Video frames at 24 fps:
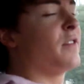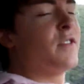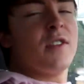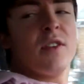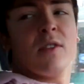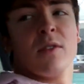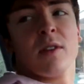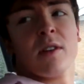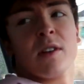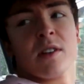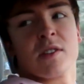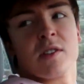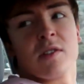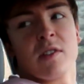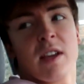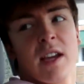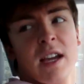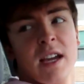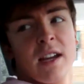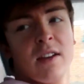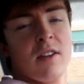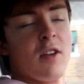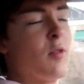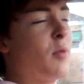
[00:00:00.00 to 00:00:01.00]
the viewers,
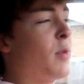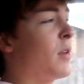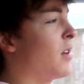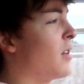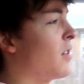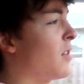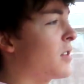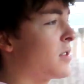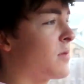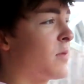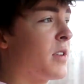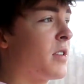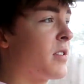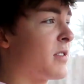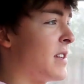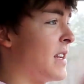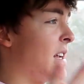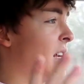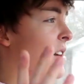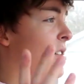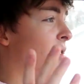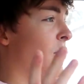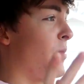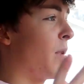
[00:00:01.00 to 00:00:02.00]
okay? No one knows what your
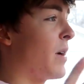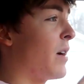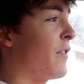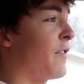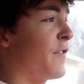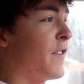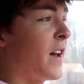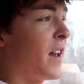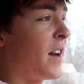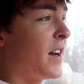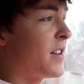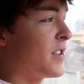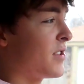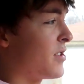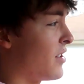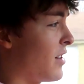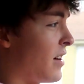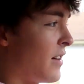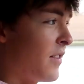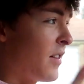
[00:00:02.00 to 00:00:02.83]
Tinkerbell fetish and